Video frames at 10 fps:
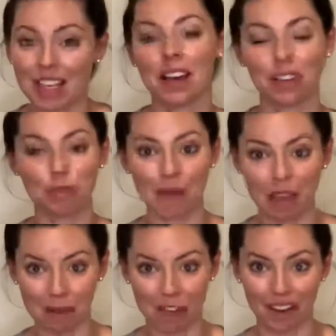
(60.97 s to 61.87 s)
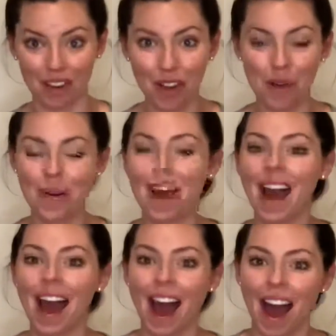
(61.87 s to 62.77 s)
You may or may not know,
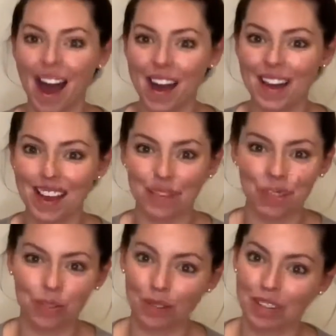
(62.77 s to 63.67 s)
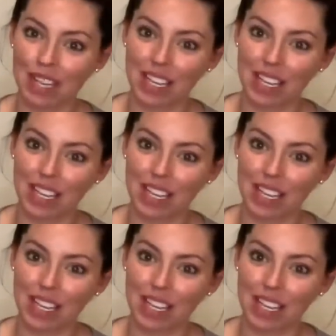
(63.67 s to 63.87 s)
I have a degree